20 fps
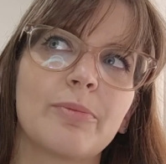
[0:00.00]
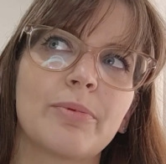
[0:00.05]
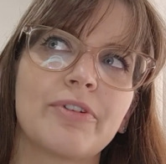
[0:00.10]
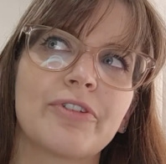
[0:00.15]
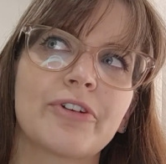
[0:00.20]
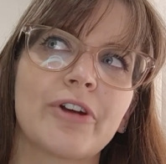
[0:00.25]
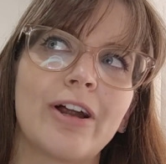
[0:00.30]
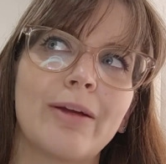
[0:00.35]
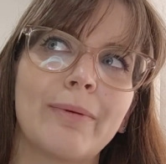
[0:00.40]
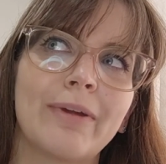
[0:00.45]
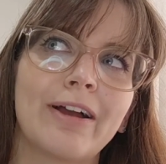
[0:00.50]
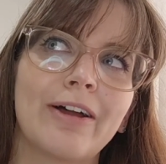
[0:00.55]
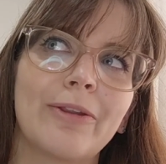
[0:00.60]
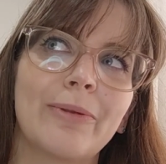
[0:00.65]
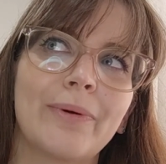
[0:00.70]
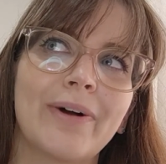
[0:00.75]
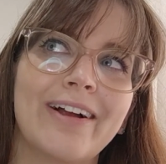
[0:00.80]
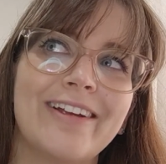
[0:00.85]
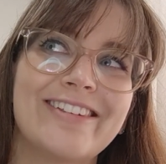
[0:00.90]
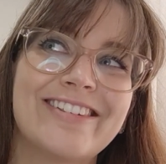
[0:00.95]
was prescribing
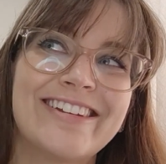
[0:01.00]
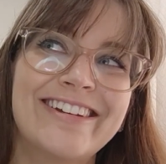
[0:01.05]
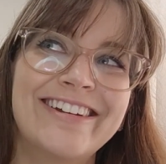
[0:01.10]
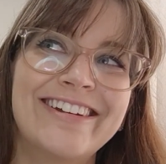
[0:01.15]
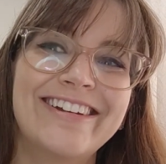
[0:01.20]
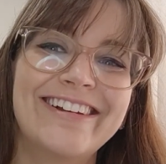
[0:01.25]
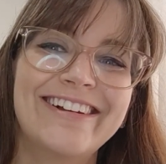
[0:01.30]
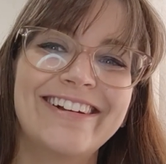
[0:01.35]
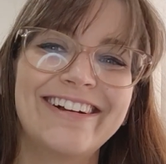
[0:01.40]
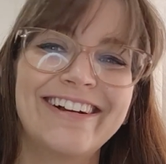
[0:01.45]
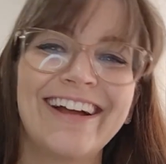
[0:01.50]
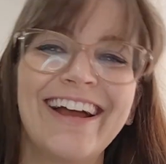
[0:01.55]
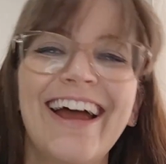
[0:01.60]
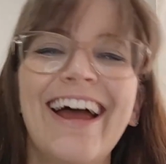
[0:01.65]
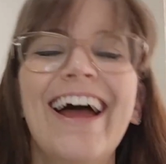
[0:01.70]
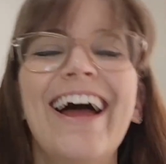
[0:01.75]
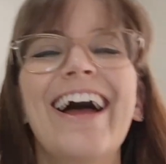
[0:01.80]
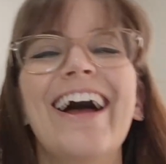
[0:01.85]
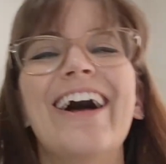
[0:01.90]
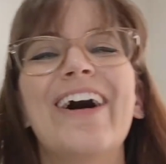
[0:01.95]
otherwise,
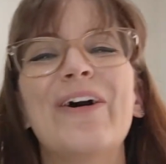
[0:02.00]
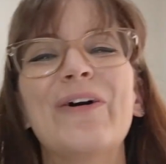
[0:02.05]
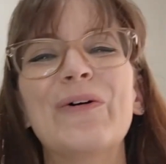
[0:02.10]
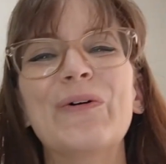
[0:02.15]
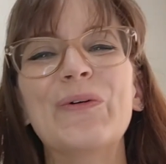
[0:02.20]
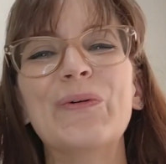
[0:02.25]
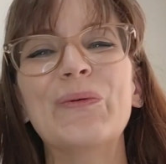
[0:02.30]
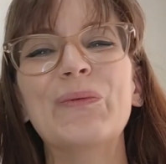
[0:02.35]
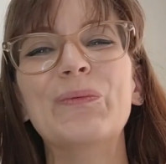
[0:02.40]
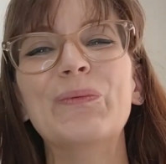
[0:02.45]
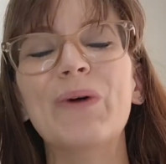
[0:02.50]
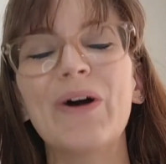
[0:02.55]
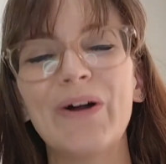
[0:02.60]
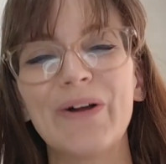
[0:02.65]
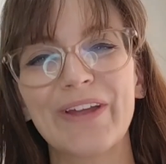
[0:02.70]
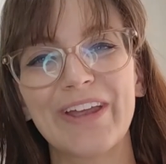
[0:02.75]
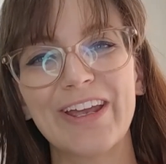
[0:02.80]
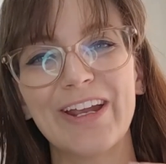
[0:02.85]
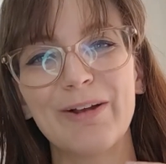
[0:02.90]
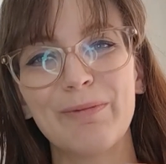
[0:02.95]
work